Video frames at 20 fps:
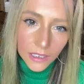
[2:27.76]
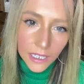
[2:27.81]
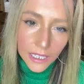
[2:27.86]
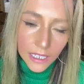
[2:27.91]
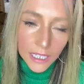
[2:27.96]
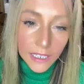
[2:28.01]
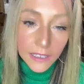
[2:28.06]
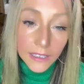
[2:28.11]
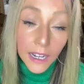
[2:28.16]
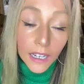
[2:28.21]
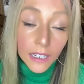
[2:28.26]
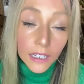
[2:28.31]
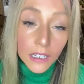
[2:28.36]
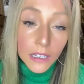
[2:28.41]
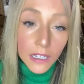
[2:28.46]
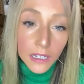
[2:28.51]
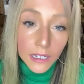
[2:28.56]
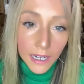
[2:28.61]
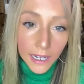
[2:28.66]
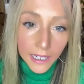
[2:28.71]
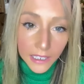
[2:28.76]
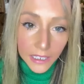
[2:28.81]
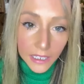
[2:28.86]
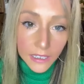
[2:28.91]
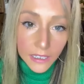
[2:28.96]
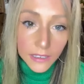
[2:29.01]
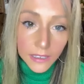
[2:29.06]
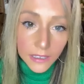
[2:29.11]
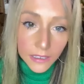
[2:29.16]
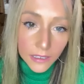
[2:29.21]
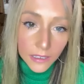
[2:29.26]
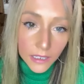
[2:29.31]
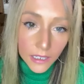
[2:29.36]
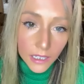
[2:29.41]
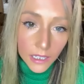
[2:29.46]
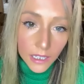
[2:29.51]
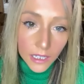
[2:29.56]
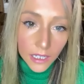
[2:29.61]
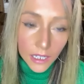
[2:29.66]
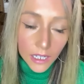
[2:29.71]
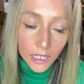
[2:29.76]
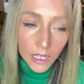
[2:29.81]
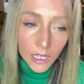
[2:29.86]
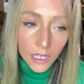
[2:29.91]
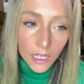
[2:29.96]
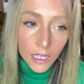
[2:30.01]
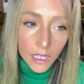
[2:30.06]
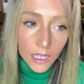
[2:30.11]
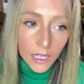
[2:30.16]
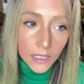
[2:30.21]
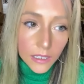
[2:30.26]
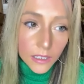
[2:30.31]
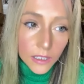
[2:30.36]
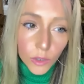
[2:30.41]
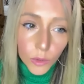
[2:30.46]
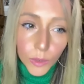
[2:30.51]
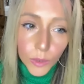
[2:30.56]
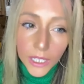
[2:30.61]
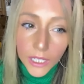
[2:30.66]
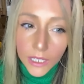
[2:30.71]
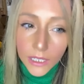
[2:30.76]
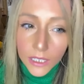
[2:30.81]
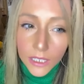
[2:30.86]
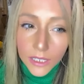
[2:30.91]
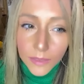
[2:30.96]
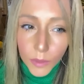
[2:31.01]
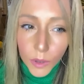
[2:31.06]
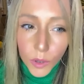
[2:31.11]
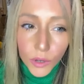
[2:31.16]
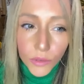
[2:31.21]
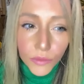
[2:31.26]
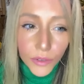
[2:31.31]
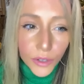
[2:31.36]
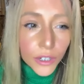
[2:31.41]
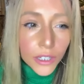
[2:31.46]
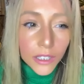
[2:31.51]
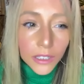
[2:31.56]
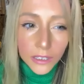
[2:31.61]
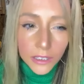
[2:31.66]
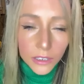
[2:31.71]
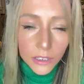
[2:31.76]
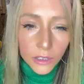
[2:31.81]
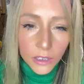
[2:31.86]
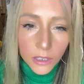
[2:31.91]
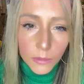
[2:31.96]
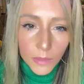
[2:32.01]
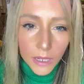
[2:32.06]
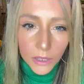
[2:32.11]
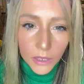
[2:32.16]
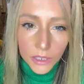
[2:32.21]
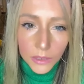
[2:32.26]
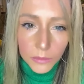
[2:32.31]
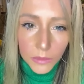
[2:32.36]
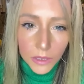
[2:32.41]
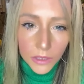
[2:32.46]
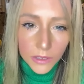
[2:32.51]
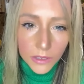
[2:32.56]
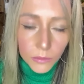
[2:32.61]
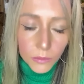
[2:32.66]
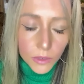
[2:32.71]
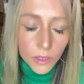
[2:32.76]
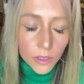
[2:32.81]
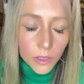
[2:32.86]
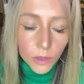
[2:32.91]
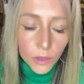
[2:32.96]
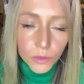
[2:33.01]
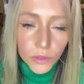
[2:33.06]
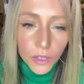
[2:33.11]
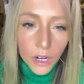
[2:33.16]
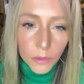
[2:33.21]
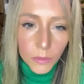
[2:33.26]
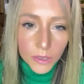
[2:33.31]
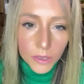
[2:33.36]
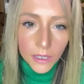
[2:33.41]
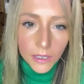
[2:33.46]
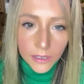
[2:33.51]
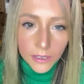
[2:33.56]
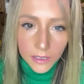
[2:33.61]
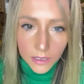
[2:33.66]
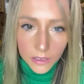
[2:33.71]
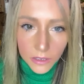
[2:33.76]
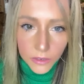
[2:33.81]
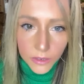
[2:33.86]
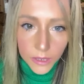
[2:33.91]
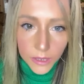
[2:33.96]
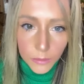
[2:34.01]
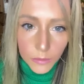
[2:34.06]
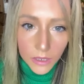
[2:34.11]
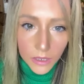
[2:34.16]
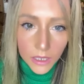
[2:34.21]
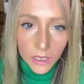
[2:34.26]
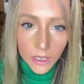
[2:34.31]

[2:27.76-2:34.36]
and he died in the 90s. And so he spoke very little about it because it was so traumatizing to him.